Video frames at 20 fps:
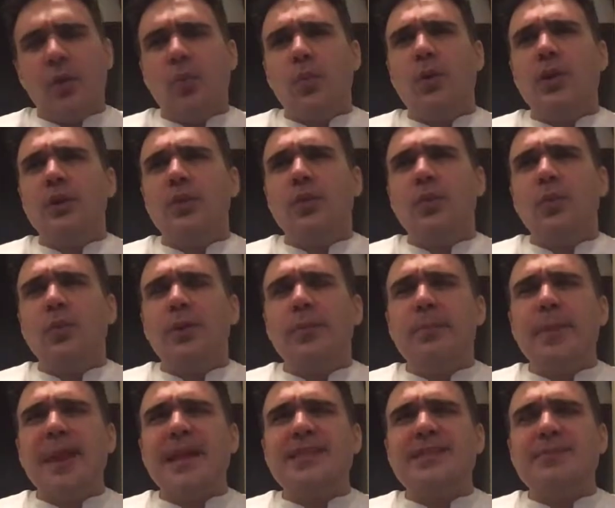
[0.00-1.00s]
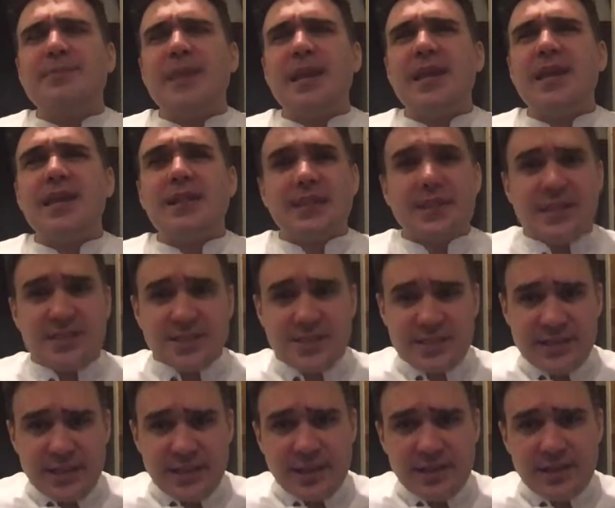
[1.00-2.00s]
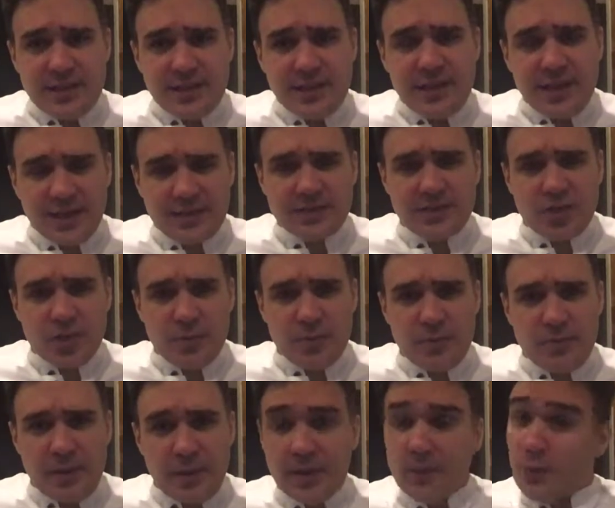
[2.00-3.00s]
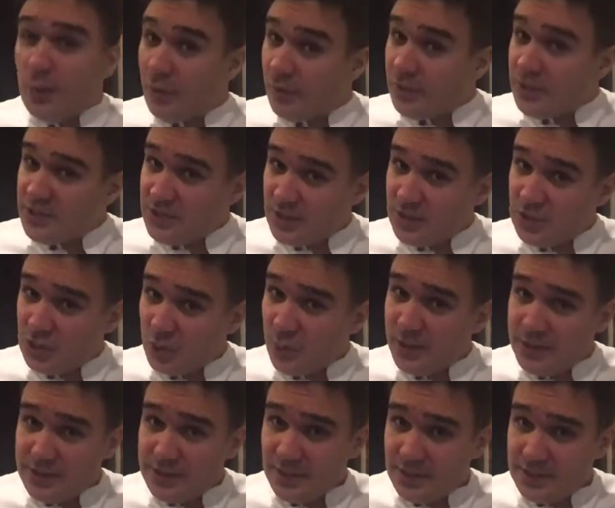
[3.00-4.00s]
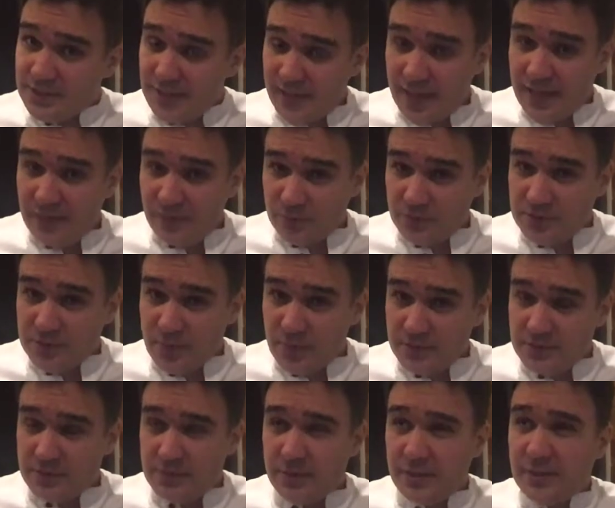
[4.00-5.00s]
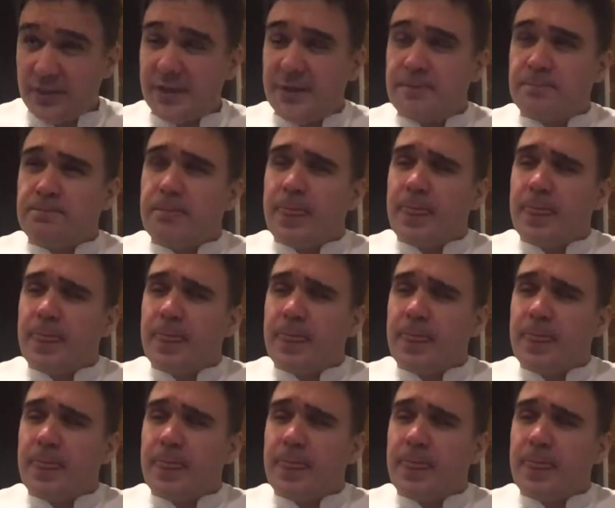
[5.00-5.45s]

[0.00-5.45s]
What, what makes me distinct as a human being? We already said choice does that and responsibility.